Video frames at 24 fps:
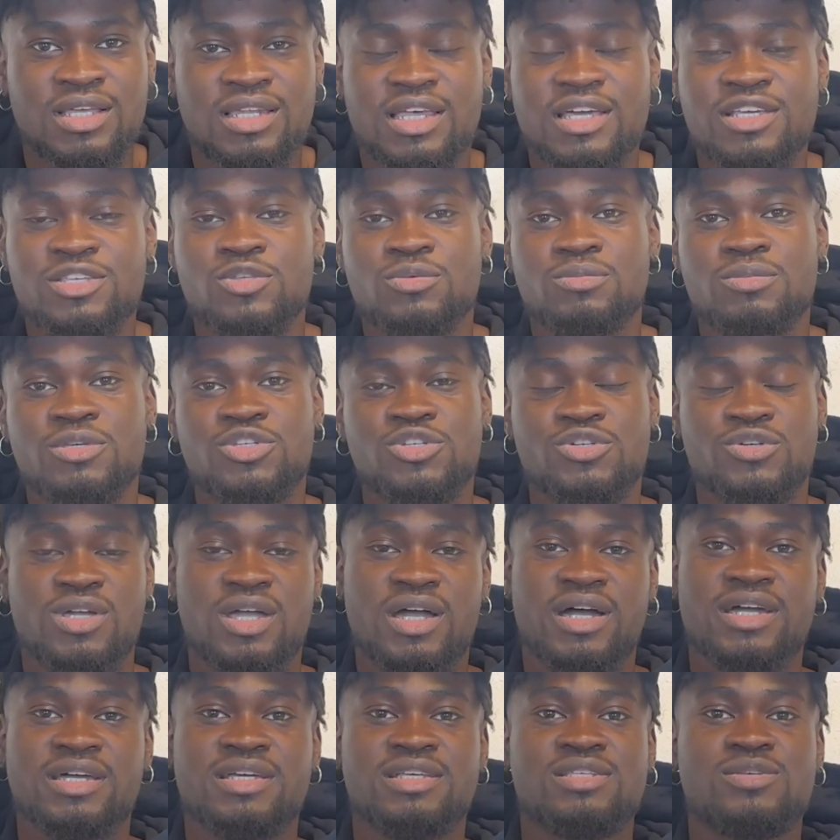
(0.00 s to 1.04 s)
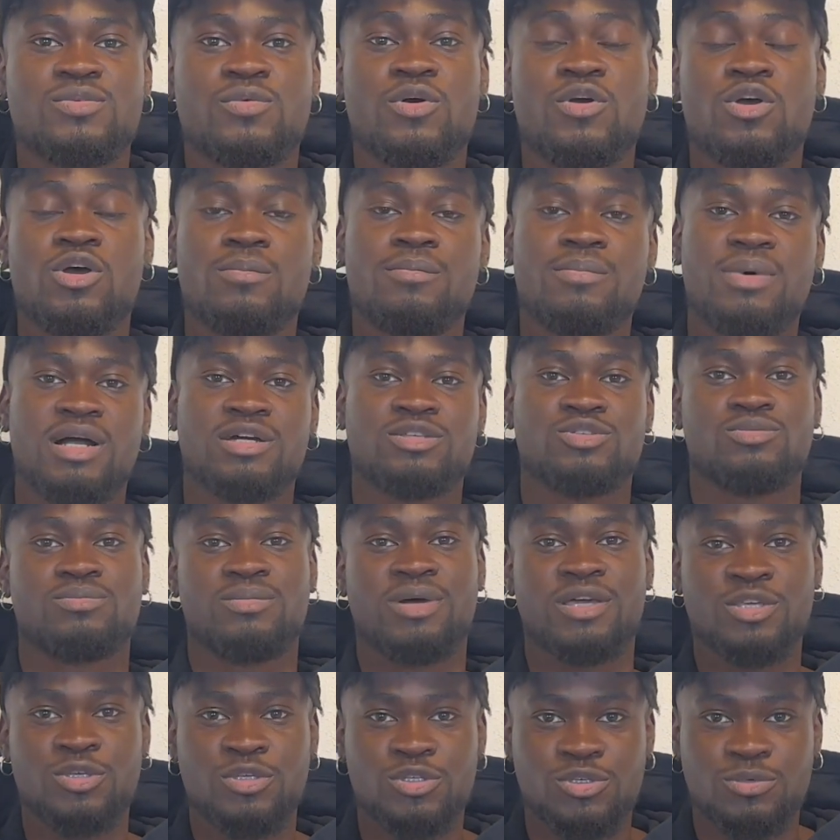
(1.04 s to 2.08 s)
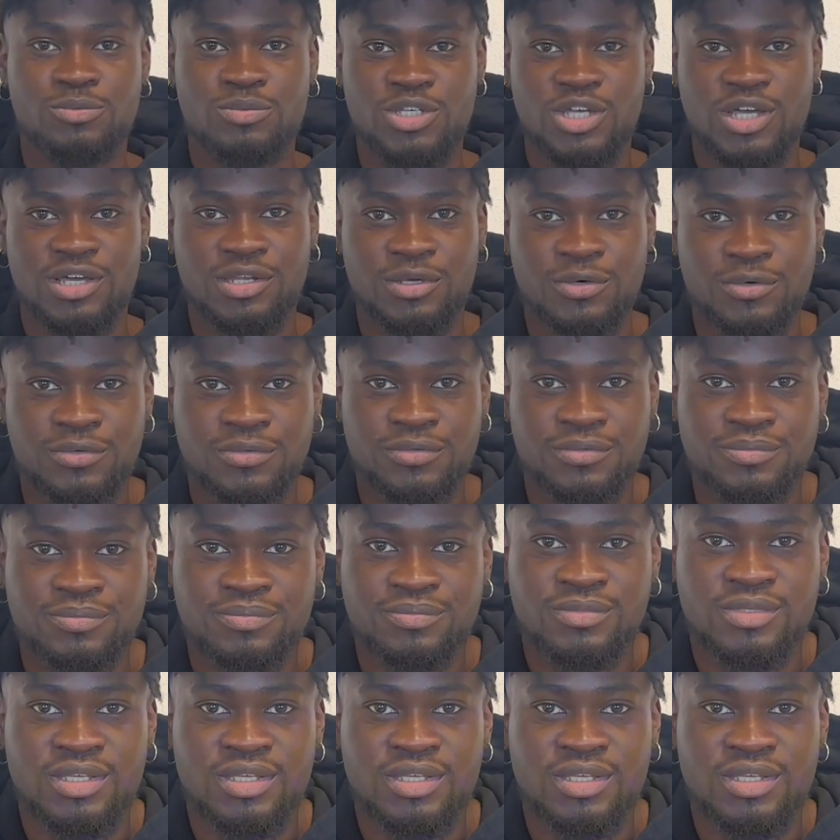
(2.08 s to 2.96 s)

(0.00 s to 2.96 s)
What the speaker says: Nice to meet you guys. Welcome back to my YouTube channel.